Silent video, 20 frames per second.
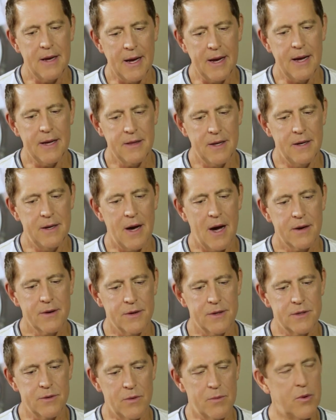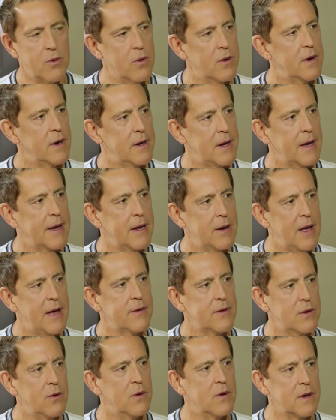I got the doctor's report and I got to
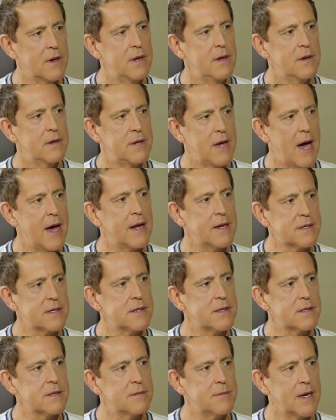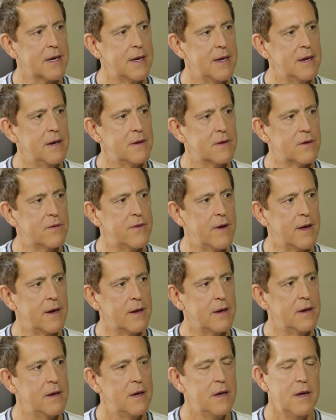have to go on dialysis. My kidneys are
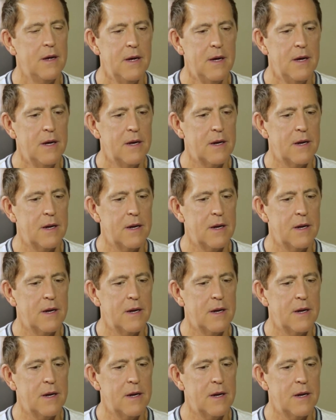failing. Mm.